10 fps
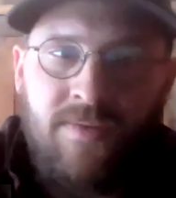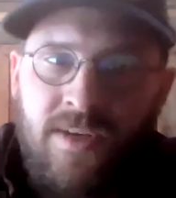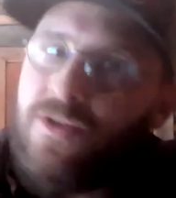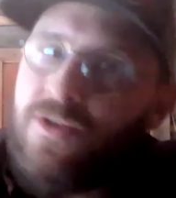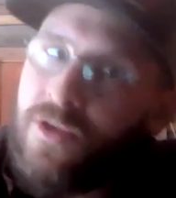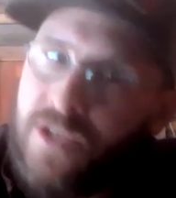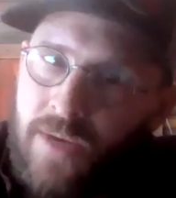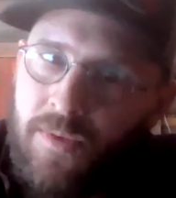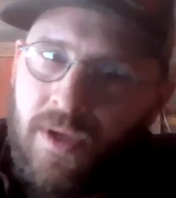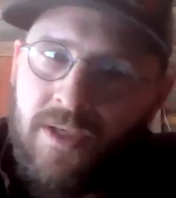if things do go
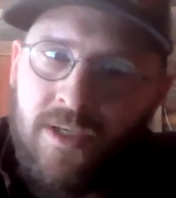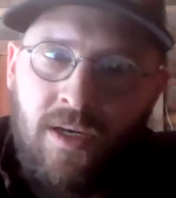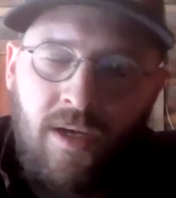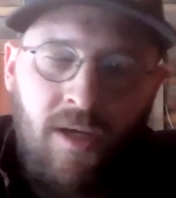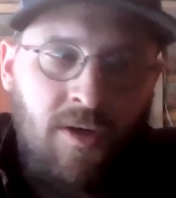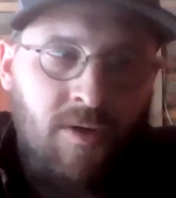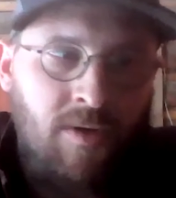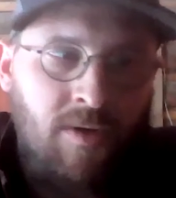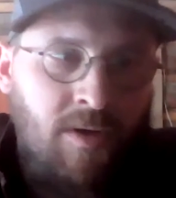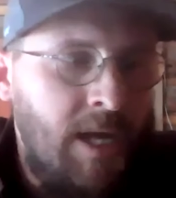sideways in
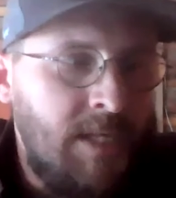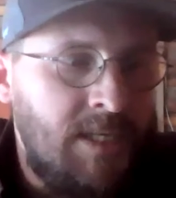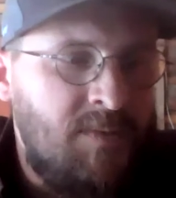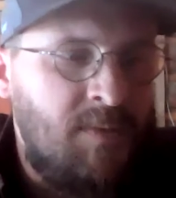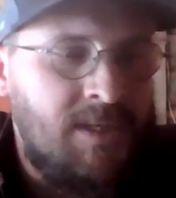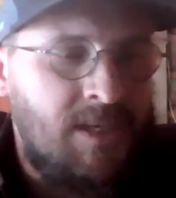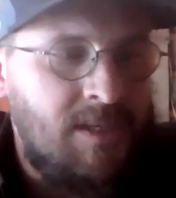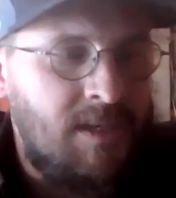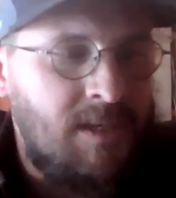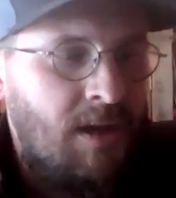your audience's
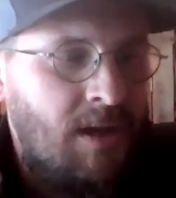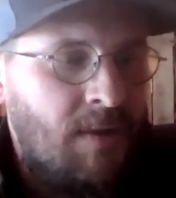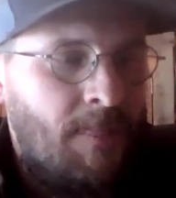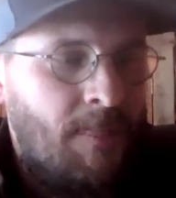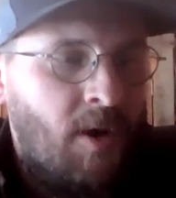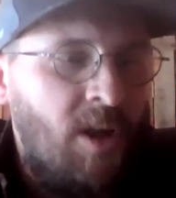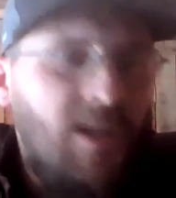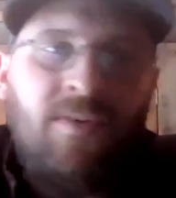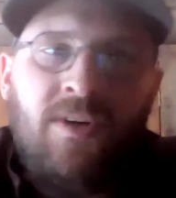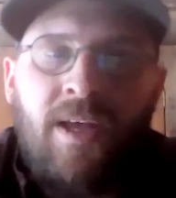business.
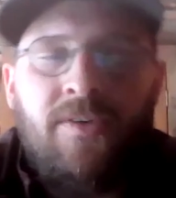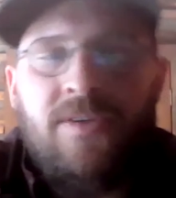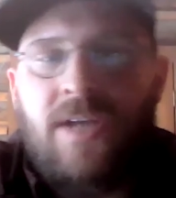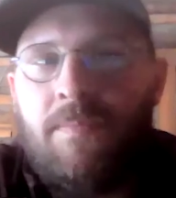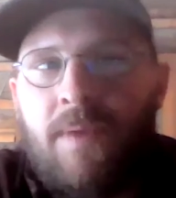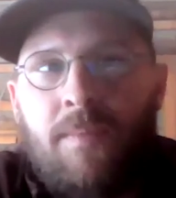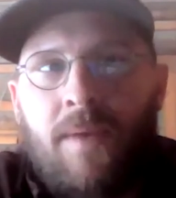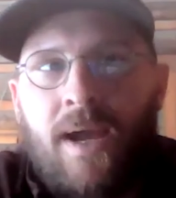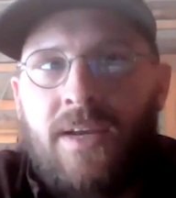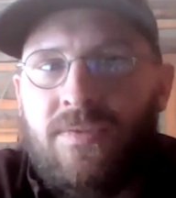All of our lenders got paid
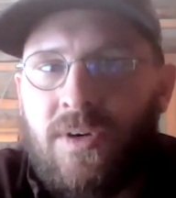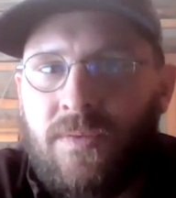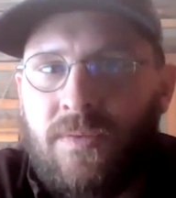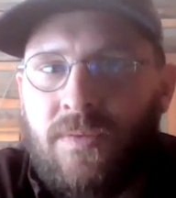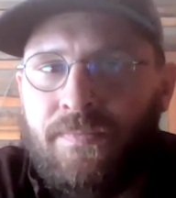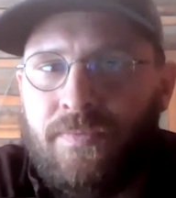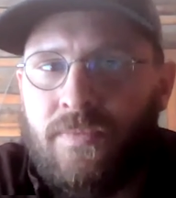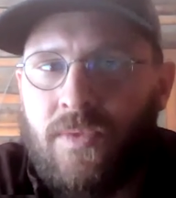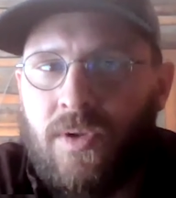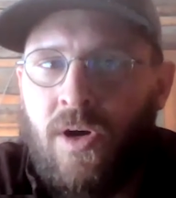back in full.
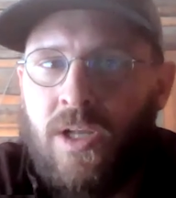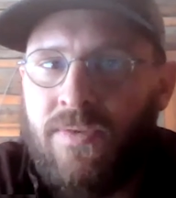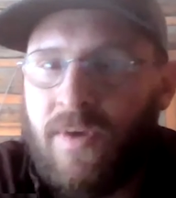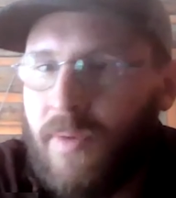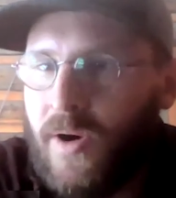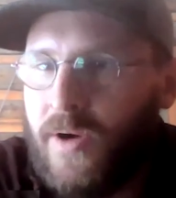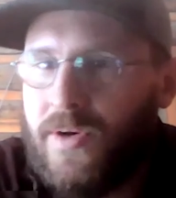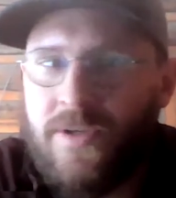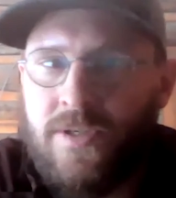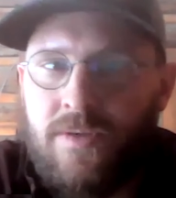All of our
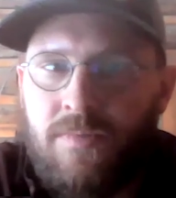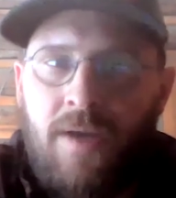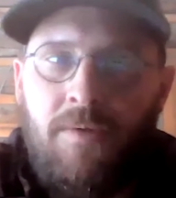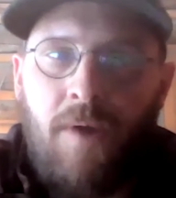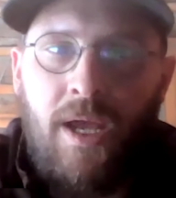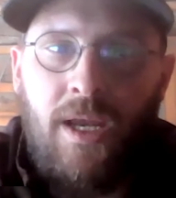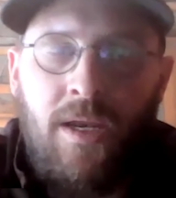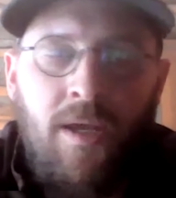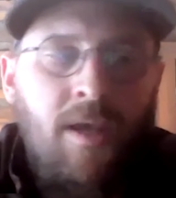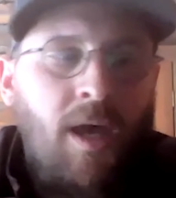partners made right.
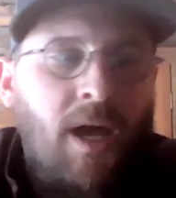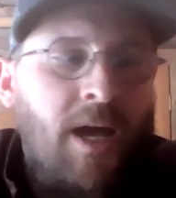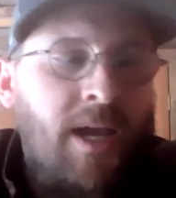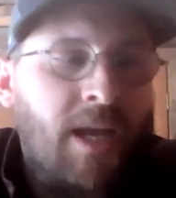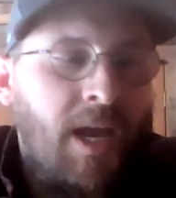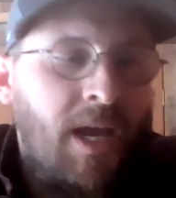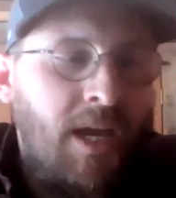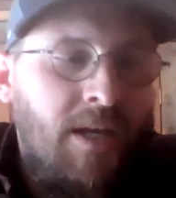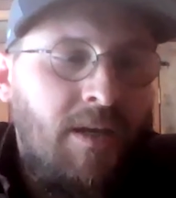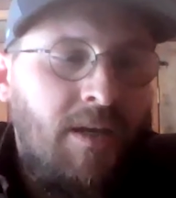I
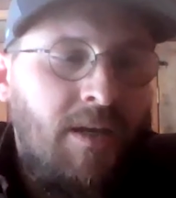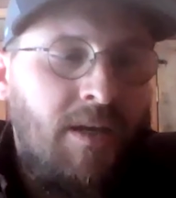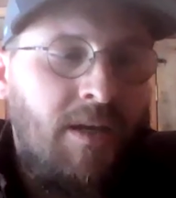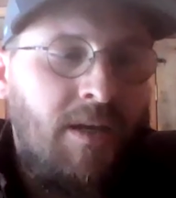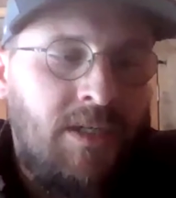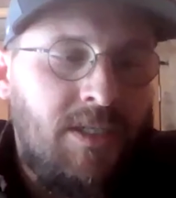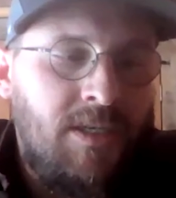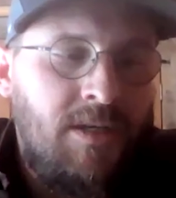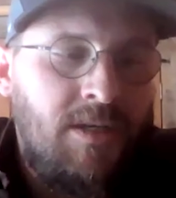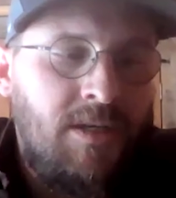had lenders